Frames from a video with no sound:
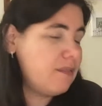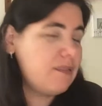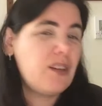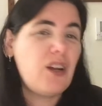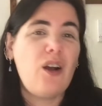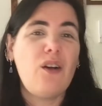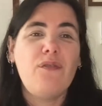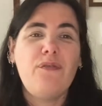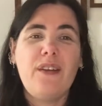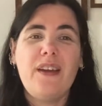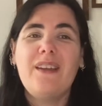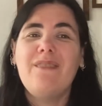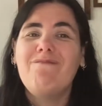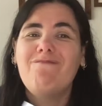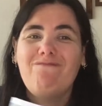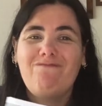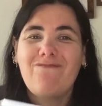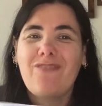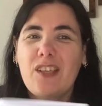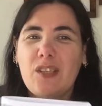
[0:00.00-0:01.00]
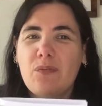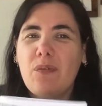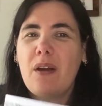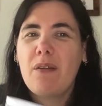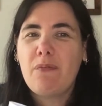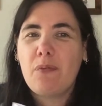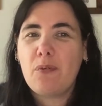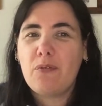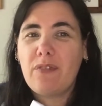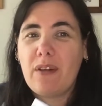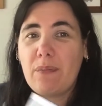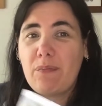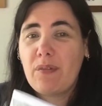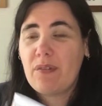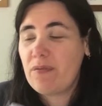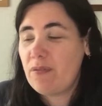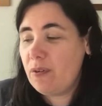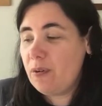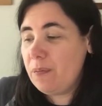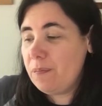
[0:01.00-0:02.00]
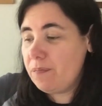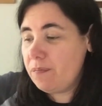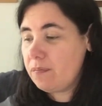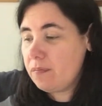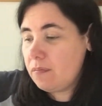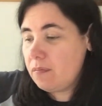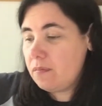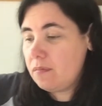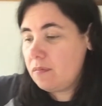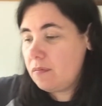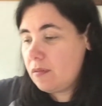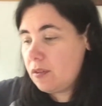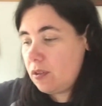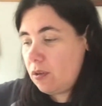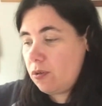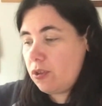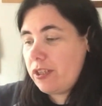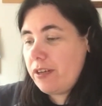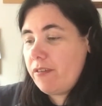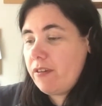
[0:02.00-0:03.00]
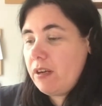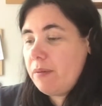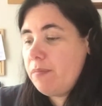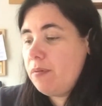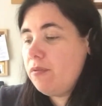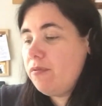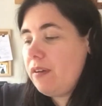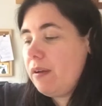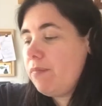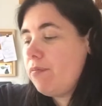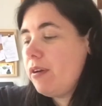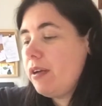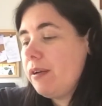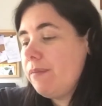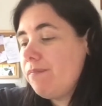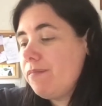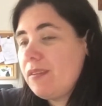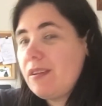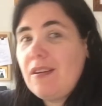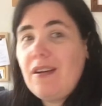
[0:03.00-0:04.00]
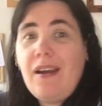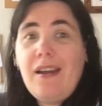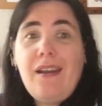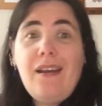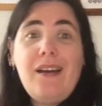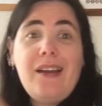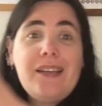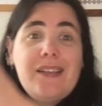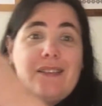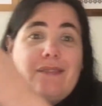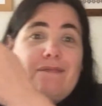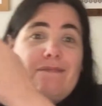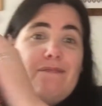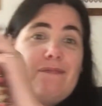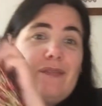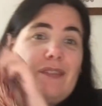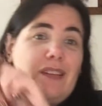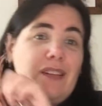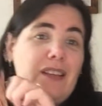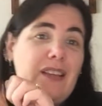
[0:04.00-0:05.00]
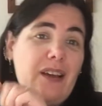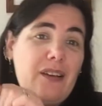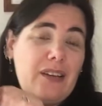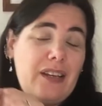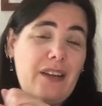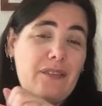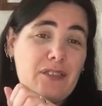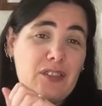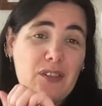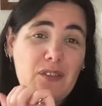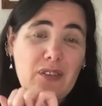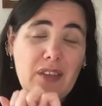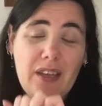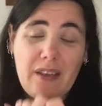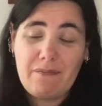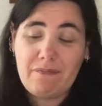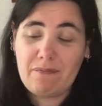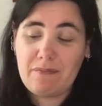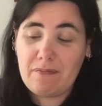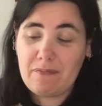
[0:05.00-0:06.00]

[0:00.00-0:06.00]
Coffee, that's what I pull fabric for. Torture, I only pull fabric. I lied. I'm gonna have to do that.